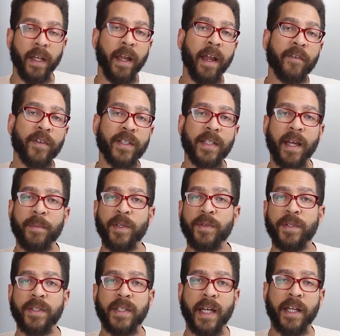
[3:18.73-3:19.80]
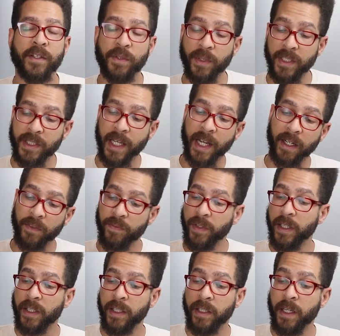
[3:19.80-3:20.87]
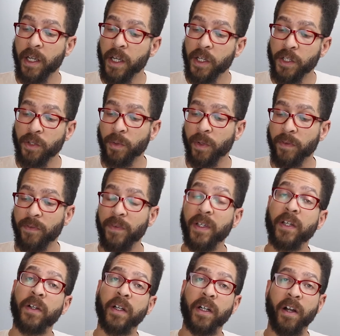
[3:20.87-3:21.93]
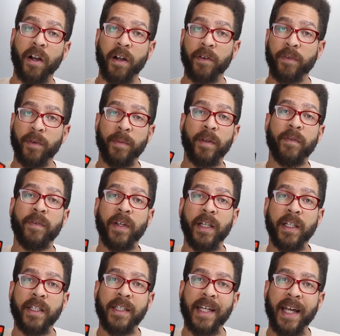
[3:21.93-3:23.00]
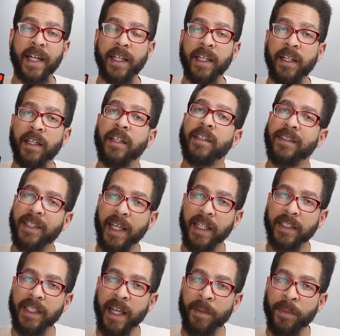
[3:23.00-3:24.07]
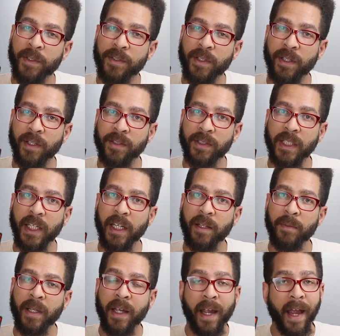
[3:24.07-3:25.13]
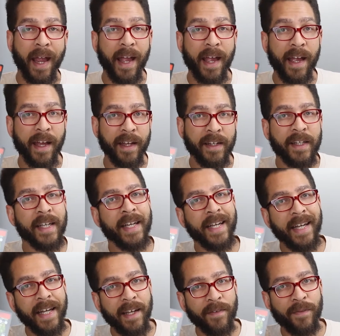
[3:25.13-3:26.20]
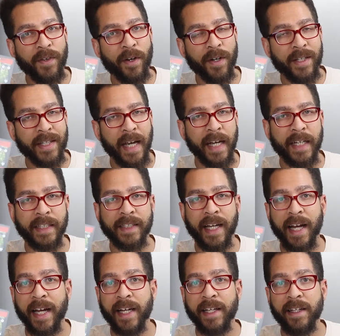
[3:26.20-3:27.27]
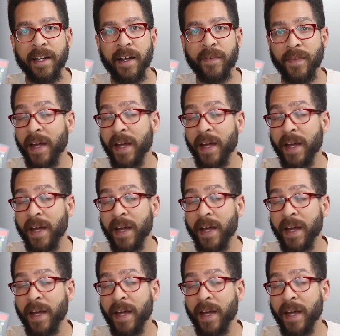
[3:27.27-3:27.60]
Every time you decide to attack a villain, you reveal a card from the villain deck, take damage to your team, and if your attack is high enough